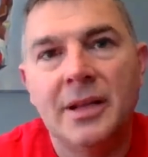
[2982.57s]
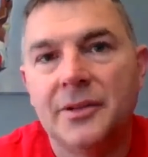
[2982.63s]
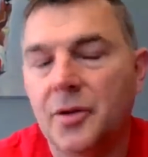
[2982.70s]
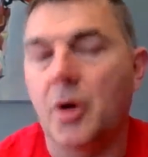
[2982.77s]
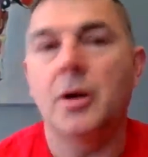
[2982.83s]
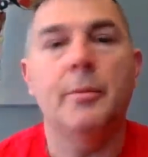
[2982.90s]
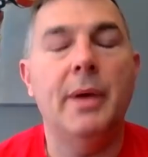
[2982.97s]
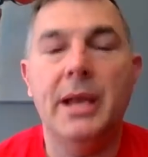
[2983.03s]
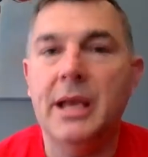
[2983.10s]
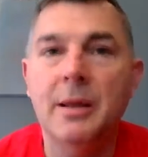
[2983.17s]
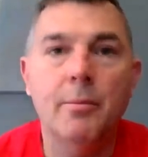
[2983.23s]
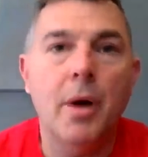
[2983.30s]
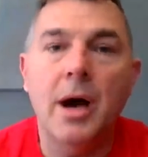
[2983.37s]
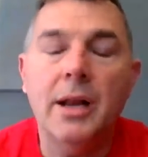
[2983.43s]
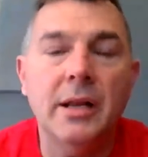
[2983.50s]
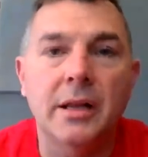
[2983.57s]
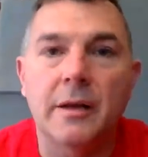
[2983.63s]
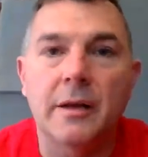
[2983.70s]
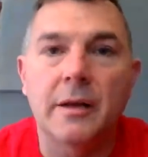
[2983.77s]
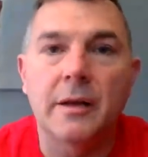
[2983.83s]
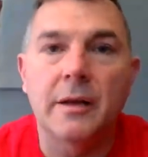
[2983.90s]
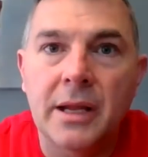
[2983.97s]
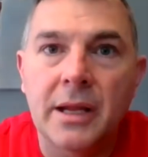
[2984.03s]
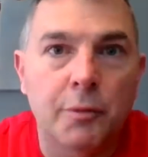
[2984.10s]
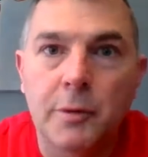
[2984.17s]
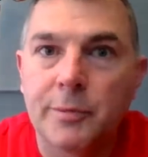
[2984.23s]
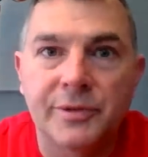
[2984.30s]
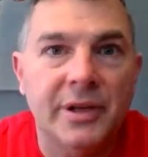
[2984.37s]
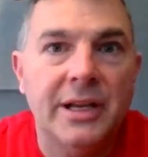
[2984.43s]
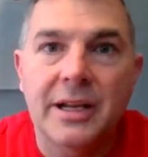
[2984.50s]
it's hard to make any money if you're
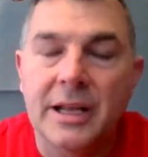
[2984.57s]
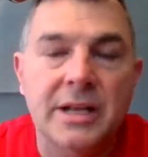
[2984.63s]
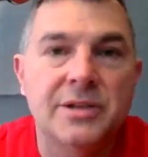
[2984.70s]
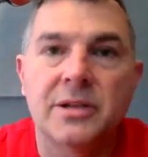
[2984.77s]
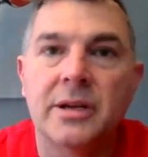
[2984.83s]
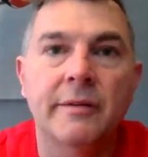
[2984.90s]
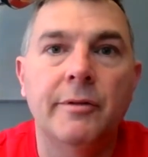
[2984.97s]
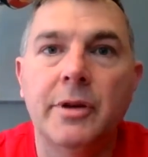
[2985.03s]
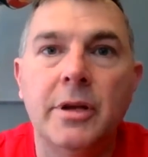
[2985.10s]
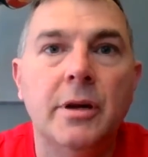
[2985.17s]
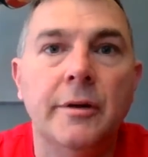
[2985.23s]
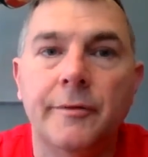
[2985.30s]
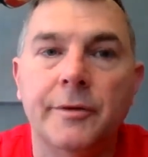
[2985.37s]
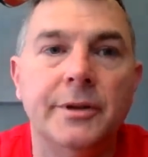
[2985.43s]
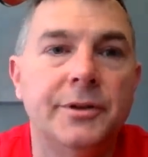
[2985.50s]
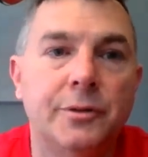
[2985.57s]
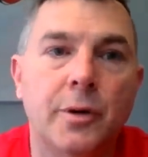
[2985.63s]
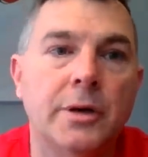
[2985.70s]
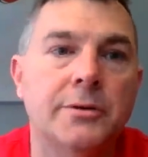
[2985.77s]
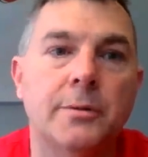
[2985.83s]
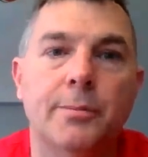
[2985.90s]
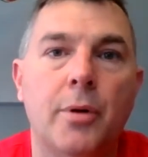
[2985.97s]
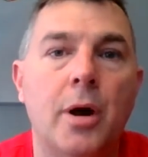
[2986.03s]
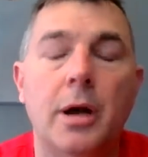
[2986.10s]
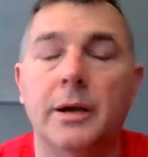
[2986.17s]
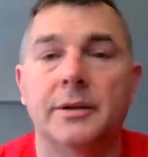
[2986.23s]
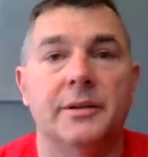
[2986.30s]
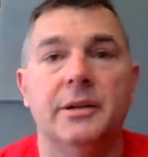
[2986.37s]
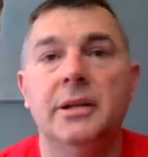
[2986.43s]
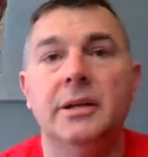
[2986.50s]
paying three percent each and every year for these structured
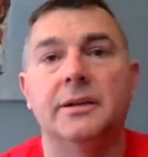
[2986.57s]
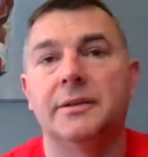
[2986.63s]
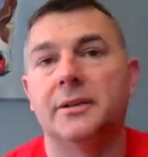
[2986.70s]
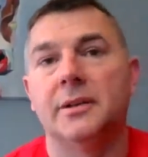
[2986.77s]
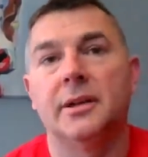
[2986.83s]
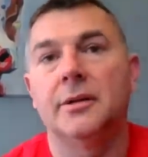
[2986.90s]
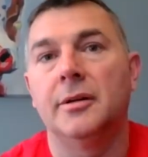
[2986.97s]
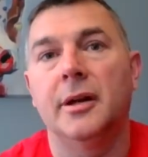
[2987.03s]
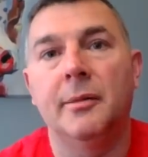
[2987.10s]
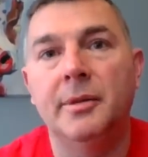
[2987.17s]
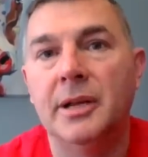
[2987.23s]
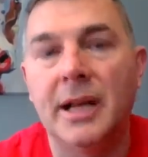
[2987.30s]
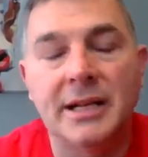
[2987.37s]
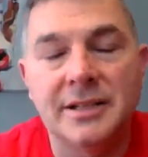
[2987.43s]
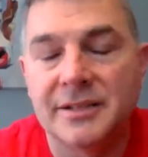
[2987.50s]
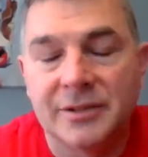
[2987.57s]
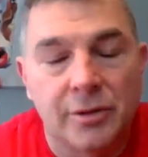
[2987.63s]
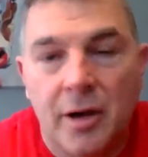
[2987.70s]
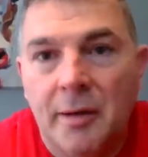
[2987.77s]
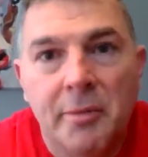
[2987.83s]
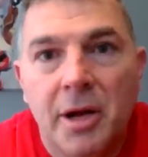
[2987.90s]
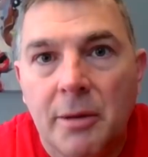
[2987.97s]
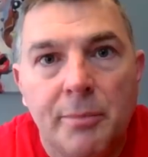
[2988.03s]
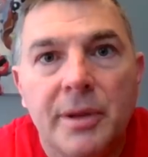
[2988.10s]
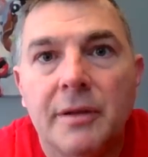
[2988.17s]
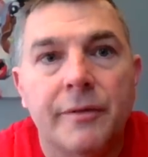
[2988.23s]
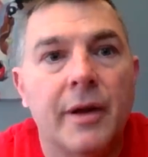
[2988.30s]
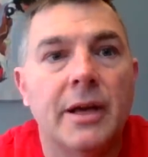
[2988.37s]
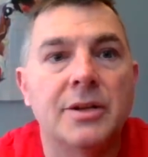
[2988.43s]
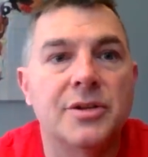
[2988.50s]
products. It is. I mean, I just so I'm not a
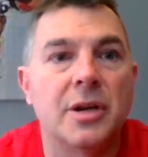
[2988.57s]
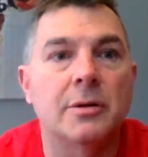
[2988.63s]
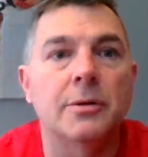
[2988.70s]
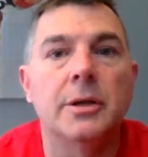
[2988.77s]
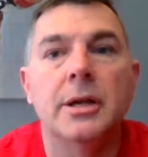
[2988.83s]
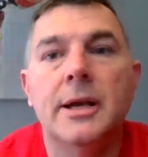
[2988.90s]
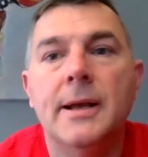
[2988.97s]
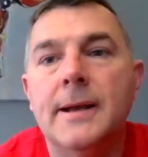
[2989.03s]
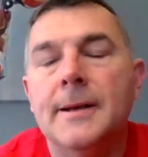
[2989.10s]
big fan generally.